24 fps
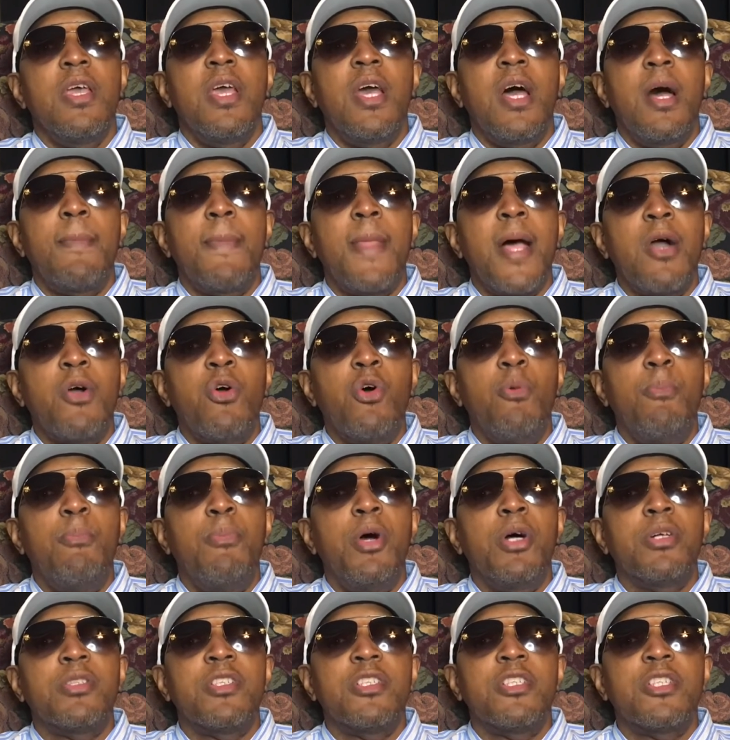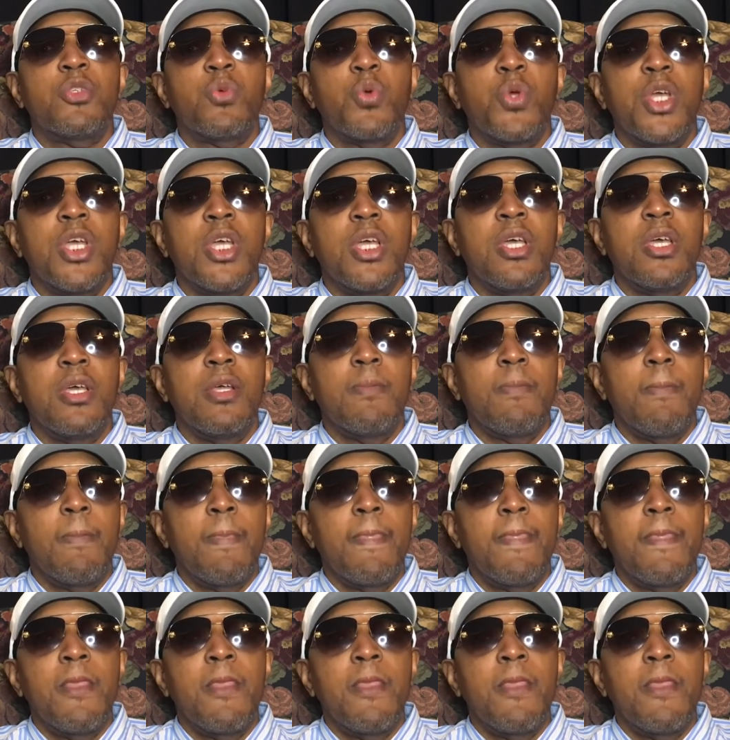I'm not going to buck this trend.